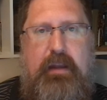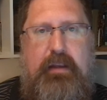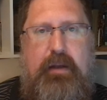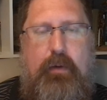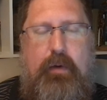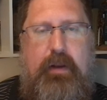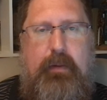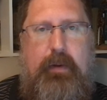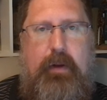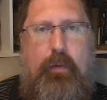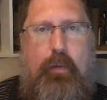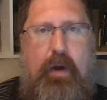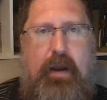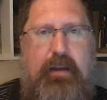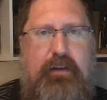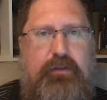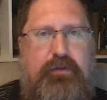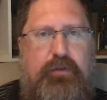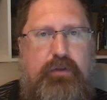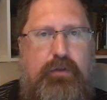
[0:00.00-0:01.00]
now wait a minute. Why
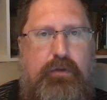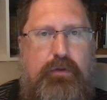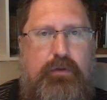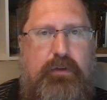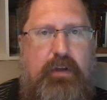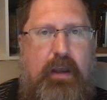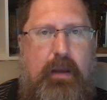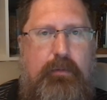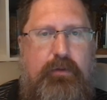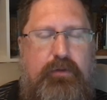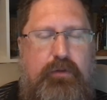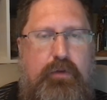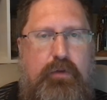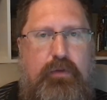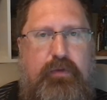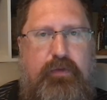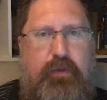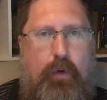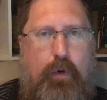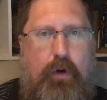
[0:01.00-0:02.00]
is two times two
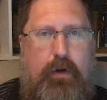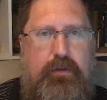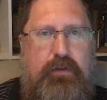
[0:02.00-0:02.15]
four?